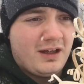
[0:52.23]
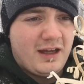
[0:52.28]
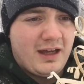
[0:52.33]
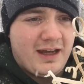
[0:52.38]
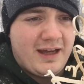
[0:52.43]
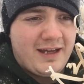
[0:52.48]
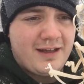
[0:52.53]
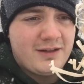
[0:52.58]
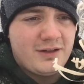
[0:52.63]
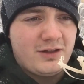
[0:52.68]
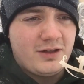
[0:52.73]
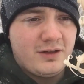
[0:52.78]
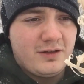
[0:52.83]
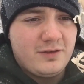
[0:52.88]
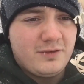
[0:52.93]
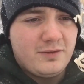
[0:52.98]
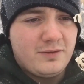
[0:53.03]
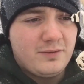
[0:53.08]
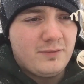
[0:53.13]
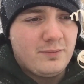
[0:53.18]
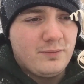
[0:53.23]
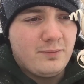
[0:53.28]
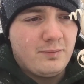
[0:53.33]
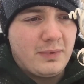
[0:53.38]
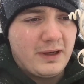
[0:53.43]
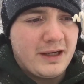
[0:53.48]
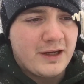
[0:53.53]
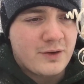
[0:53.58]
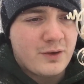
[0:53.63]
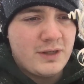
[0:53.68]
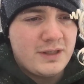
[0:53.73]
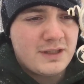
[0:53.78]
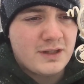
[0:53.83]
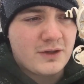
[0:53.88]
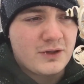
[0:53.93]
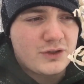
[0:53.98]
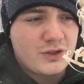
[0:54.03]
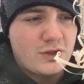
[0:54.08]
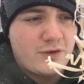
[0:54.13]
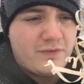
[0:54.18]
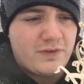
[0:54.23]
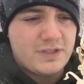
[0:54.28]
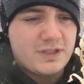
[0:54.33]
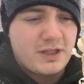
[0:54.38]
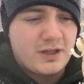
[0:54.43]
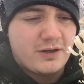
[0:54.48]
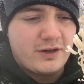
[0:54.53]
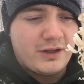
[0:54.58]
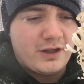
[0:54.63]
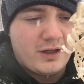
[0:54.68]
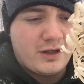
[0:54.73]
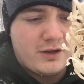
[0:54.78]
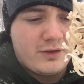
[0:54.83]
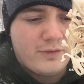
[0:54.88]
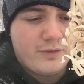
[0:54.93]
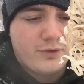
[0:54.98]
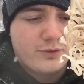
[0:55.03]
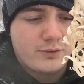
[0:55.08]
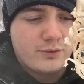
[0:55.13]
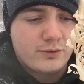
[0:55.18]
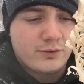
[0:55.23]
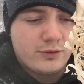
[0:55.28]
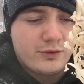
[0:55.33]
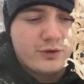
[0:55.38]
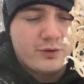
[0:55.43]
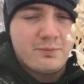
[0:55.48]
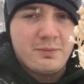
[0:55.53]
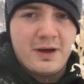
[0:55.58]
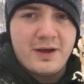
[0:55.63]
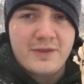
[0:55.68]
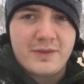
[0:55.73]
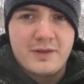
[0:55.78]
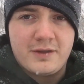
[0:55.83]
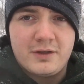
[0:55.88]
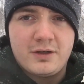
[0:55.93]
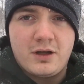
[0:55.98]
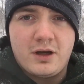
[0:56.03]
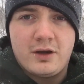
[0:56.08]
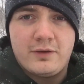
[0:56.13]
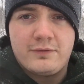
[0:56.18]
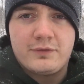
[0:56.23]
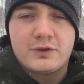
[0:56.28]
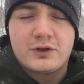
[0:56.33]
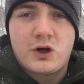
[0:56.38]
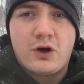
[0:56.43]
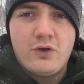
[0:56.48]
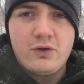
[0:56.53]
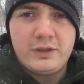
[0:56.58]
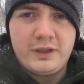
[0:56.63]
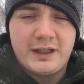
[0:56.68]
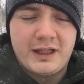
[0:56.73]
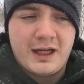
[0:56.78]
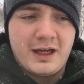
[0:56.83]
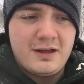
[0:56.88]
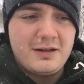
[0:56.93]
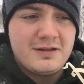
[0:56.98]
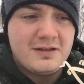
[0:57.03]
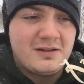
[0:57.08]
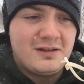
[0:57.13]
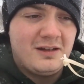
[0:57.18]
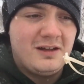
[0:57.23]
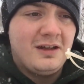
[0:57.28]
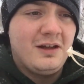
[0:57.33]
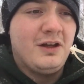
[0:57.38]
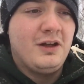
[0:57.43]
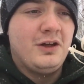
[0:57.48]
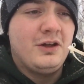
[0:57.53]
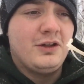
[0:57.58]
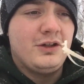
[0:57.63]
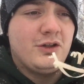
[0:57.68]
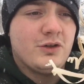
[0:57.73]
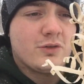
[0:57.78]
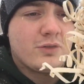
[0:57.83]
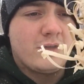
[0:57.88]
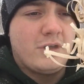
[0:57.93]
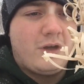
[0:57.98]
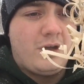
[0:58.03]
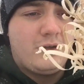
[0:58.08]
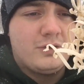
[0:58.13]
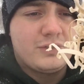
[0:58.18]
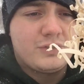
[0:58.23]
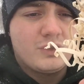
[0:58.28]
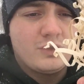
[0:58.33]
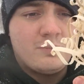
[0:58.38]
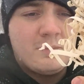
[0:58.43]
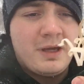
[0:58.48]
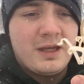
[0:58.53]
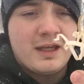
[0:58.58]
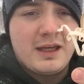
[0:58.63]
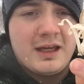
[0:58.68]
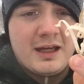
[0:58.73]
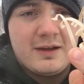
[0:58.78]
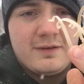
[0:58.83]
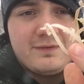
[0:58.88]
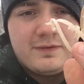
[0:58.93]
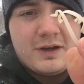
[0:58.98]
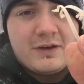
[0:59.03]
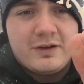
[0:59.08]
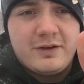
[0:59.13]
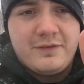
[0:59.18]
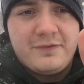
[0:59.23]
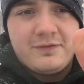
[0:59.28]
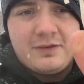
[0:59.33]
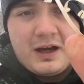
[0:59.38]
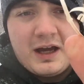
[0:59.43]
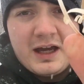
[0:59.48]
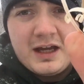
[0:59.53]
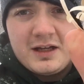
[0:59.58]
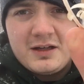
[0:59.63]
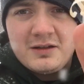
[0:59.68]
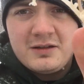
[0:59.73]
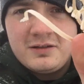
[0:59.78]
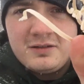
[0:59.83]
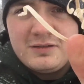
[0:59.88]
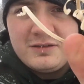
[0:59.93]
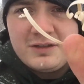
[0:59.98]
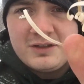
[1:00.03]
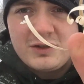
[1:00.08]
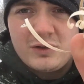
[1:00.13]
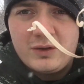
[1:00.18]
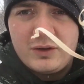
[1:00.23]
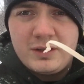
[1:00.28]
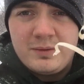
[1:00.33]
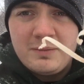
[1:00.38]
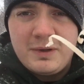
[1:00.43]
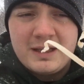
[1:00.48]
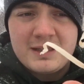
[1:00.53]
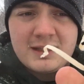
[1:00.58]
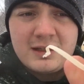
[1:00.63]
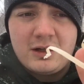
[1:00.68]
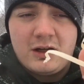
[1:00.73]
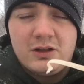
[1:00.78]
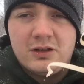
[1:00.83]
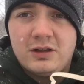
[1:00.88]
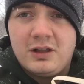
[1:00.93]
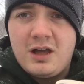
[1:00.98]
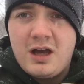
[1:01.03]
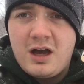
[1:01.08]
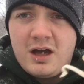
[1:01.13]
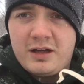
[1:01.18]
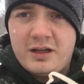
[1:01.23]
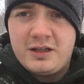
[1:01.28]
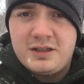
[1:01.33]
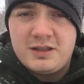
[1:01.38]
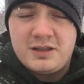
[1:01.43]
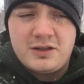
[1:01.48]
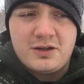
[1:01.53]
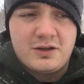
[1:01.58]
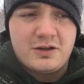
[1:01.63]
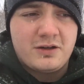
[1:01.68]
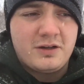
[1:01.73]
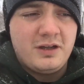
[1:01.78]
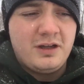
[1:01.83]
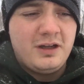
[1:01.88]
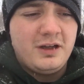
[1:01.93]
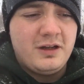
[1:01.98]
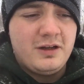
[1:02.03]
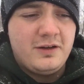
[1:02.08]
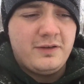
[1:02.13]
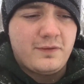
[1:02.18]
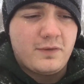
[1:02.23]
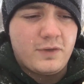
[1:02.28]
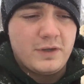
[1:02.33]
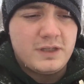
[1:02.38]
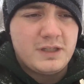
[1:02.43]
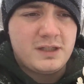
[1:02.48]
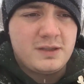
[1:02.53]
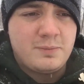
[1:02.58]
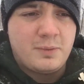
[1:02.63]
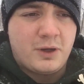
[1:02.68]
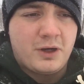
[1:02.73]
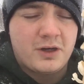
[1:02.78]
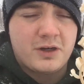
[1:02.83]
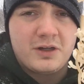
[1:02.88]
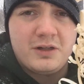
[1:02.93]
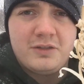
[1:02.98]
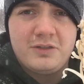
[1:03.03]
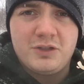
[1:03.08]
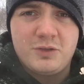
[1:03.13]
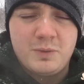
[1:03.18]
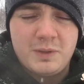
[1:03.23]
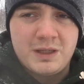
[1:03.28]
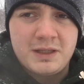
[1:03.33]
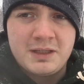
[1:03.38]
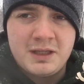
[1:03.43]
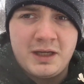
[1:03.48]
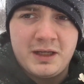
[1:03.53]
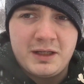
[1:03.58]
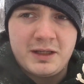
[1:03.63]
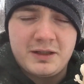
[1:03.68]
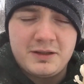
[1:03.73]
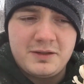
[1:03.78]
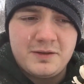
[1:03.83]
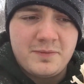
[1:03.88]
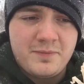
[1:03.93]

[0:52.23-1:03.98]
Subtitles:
And by increasing the surface area through the method of curling it, you're also making it very fine. So it makes it a lot easier for a spark to ignite it.